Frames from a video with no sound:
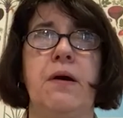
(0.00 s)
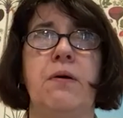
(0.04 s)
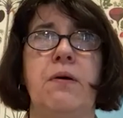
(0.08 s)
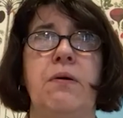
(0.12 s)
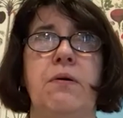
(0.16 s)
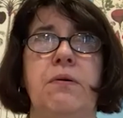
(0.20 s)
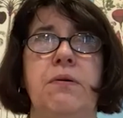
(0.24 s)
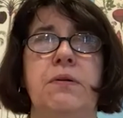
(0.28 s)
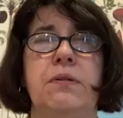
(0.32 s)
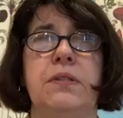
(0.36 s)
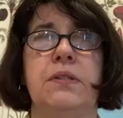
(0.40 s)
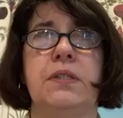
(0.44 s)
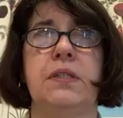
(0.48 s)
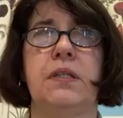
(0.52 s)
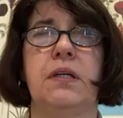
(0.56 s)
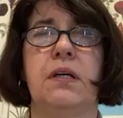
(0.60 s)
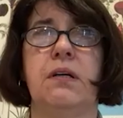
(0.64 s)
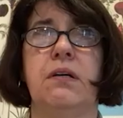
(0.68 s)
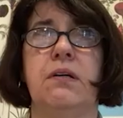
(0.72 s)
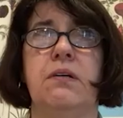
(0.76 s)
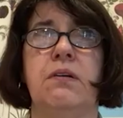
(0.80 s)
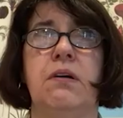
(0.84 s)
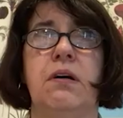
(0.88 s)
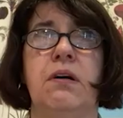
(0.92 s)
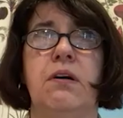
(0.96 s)
on
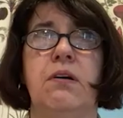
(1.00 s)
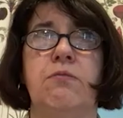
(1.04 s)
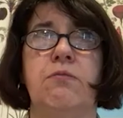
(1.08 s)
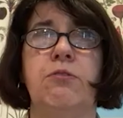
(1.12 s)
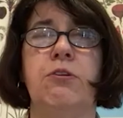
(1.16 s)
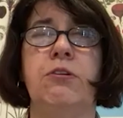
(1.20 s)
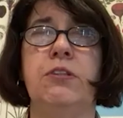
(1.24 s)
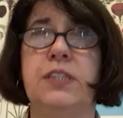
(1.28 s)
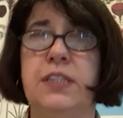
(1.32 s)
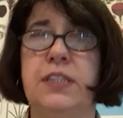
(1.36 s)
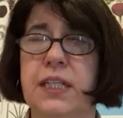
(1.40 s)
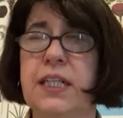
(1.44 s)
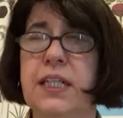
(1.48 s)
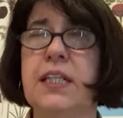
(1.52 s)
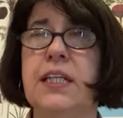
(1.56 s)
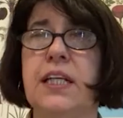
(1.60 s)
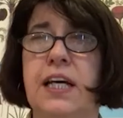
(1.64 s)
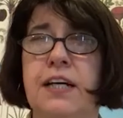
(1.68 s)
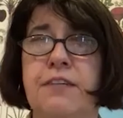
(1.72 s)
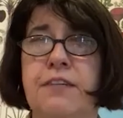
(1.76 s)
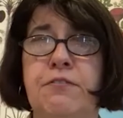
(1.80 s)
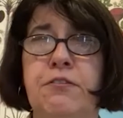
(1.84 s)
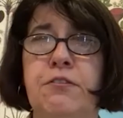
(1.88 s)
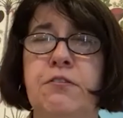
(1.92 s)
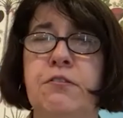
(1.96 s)
a routine
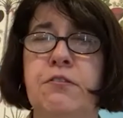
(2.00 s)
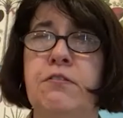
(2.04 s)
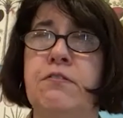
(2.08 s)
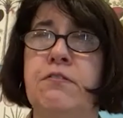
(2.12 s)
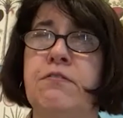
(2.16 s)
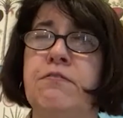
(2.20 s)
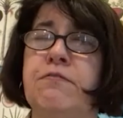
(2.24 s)
level